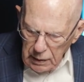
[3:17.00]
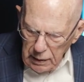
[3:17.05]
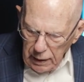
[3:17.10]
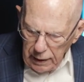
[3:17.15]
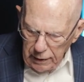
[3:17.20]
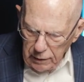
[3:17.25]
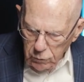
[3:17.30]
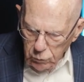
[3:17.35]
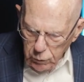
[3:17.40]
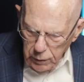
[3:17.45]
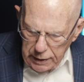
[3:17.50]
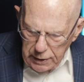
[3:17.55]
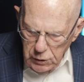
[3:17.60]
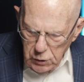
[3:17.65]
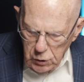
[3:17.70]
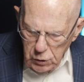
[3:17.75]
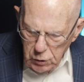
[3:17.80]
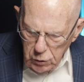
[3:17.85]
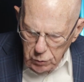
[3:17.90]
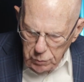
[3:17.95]
and
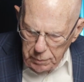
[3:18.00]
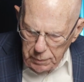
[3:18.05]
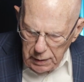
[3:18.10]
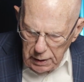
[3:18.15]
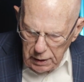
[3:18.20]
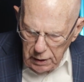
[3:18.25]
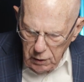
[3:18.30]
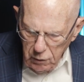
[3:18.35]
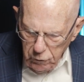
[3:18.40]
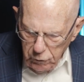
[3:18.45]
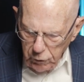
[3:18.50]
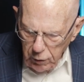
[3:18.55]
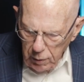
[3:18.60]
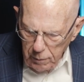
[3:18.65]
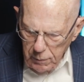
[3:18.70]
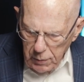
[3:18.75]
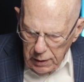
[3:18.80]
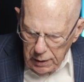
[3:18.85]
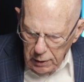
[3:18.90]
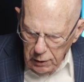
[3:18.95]
rescued me
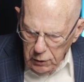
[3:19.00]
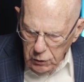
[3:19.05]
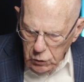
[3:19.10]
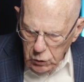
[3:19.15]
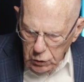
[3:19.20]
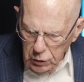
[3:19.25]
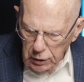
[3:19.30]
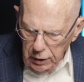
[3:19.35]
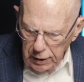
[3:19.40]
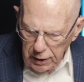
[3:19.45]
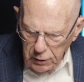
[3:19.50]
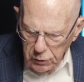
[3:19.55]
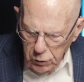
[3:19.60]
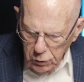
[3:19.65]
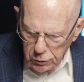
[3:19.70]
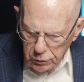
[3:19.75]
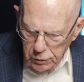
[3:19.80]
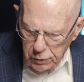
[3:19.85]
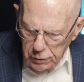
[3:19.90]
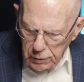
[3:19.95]
from Herod's
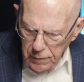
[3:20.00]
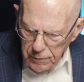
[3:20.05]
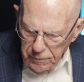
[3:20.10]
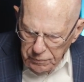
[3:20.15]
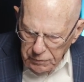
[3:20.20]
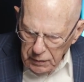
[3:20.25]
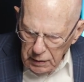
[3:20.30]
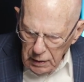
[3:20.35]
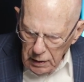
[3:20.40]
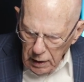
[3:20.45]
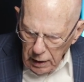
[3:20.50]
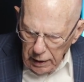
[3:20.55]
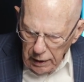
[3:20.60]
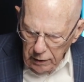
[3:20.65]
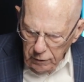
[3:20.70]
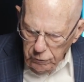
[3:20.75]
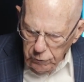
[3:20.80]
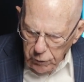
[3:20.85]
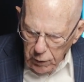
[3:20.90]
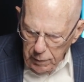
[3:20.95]
clutches
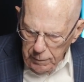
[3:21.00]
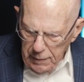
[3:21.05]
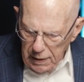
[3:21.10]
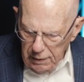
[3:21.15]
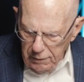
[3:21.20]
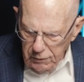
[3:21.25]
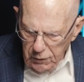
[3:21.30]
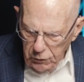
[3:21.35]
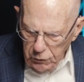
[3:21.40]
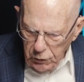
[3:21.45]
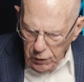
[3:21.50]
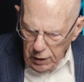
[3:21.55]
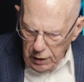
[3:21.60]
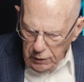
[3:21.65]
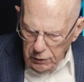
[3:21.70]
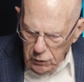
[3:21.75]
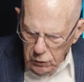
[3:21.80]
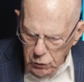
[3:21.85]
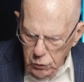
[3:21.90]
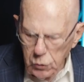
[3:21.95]
and from
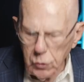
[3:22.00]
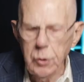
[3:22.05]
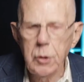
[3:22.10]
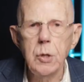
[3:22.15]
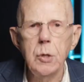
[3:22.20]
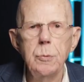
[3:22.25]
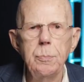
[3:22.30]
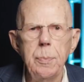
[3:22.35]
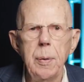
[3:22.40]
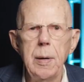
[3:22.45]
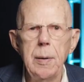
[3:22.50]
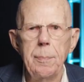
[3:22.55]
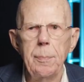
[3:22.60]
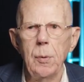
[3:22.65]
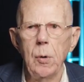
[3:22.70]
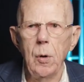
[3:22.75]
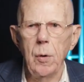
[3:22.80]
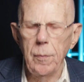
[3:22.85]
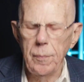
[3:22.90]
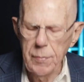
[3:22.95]
everything the Jewish
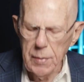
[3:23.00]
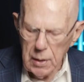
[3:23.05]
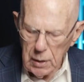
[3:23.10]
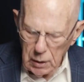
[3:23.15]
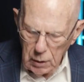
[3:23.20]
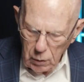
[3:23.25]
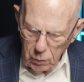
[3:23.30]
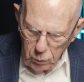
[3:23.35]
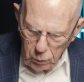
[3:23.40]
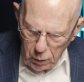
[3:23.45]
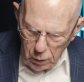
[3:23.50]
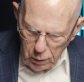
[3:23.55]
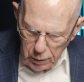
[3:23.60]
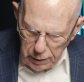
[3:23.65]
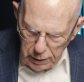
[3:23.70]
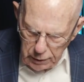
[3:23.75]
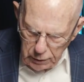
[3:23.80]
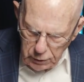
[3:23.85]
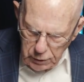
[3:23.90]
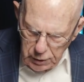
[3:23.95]
people
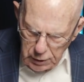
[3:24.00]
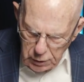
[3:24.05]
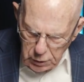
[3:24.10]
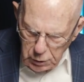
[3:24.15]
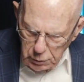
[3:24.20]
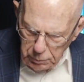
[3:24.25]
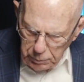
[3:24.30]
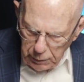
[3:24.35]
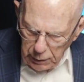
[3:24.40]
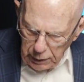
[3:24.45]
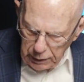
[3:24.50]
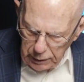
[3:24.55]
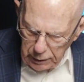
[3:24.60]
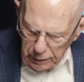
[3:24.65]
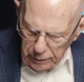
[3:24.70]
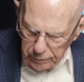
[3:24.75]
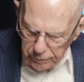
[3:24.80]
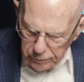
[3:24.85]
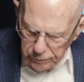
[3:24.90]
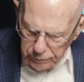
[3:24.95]
were
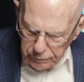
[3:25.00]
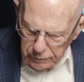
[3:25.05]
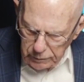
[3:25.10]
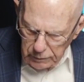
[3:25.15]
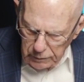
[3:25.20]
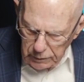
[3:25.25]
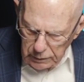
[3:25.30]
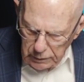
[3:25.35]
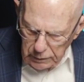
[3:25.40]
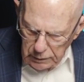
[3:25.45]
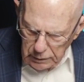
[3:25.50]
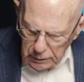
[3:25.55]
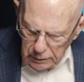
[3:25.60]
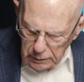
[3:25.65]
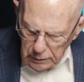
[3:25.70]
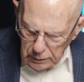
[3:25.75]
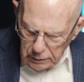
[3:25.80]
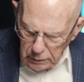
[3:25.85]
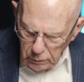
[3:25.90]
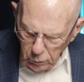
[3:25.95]
anticipating.
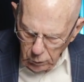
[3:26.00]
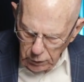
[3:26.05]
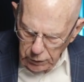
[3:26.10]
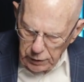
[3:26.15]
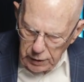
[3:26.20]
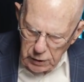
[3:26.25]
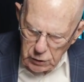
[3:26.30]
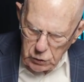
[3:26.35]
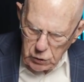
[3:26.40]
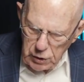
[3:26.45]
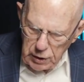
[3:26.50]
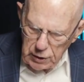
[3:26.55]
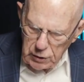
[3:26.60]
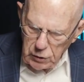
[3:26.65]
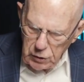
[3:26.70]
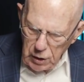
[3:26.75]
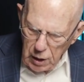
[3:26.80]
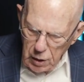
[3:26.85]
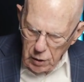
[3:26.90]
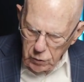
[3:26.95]
When this
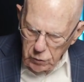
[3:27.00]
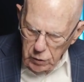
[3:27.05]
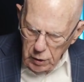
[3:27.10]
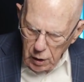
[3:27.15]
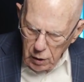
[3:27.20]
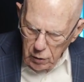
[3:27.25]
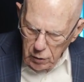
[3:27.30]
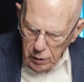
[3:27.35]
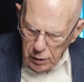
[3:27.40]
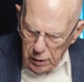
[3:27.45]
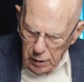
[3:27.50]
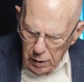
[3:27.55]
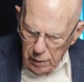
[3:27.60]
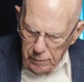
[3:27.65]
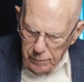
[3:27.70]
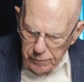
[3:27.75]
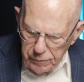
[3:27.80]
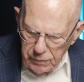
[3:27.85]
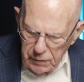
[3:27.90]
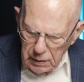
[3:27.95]
had dawned on
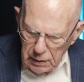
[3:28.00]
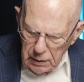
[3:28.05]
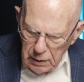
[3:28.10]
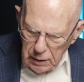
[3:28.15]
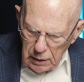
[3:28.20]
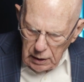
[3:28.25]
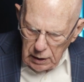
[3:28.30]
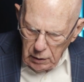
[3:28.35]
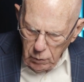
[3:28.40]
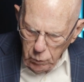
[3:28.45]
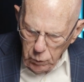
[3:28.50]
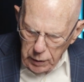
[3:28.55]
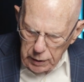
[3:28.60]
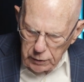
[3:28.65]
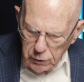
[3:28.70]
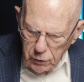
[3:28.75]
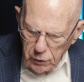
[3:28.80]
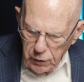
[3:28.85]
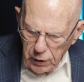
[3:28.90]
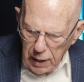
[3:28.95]
him, he
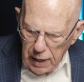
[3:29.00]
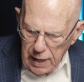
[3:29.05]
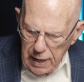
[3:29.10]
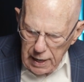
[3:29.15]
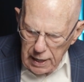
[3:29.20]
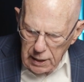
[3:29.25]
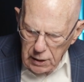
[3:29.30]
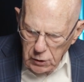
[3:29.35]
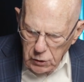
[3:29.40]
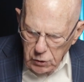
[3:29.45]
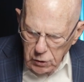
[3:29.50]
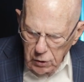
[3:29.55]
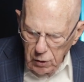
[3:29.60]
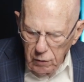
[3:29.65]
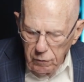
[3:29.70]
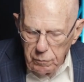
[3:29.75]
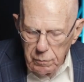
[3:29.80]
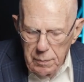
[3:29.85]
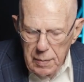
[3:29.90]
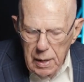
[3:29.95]
went to the house
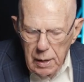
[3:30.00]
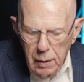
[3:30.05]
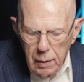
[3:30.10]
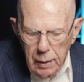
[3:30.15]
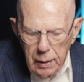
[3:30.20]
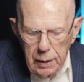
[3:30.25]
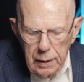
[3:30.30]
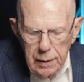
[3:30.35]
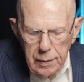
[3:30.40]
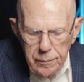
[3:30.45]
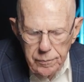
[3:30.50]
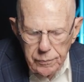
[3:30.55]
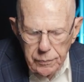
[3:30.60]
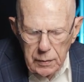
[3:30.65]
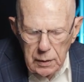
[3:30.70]
of Mary,